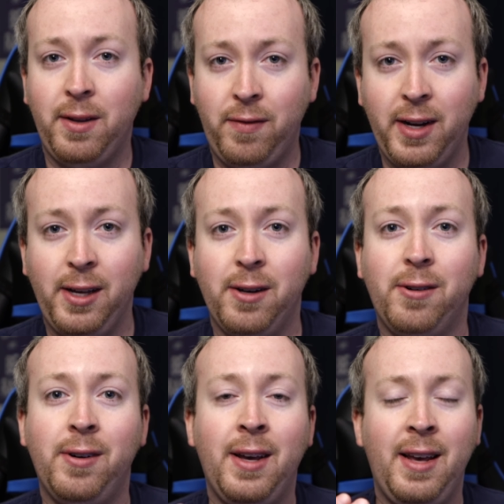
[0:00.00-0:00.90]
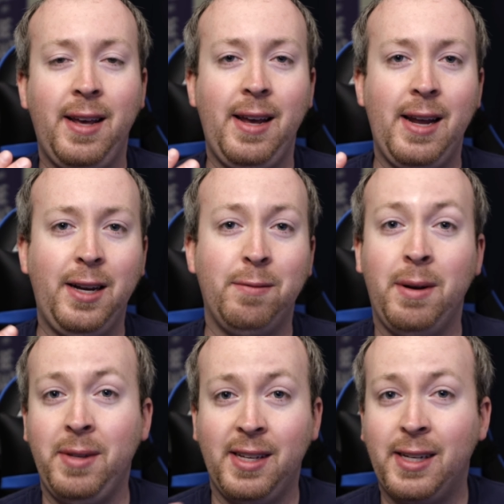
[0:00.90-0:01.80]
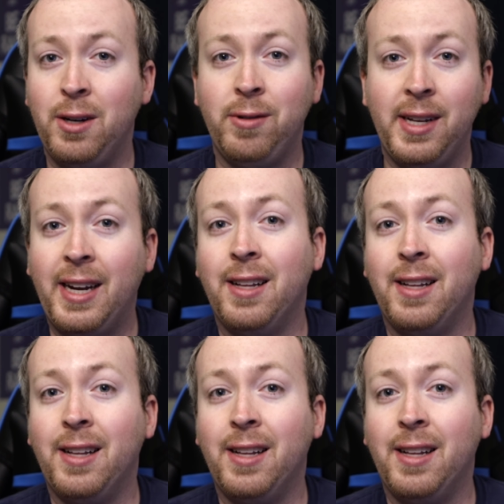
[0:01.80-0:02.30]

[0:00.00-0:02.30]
video and maybe the signal did